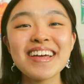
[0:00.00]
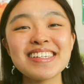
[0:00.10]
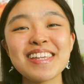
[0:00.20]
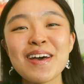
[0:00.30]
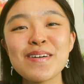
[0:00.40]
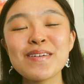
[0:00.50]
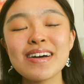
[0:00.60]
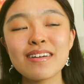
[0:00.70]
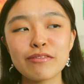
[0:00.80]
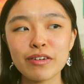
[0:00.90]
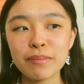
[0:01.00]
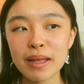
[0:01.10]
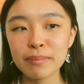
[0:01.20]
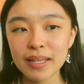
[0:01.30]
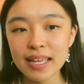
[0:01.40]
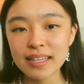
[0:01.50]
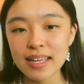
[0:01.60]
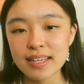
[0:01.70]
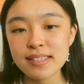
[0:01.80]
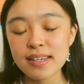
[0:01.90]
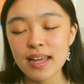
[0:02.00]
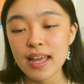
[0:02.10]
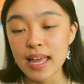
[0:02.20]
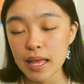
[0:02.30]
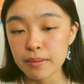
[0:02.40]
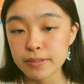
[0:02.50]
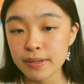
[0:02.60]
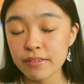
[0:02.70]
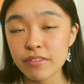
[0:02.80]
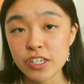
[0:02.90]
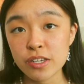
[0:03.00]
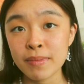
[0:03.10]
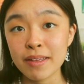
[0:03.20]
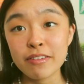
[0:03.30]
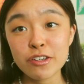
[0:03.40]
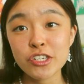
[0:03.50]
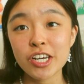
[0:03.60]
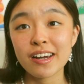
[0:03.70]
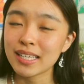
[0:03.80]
So for my playlist, it helps me envision my future.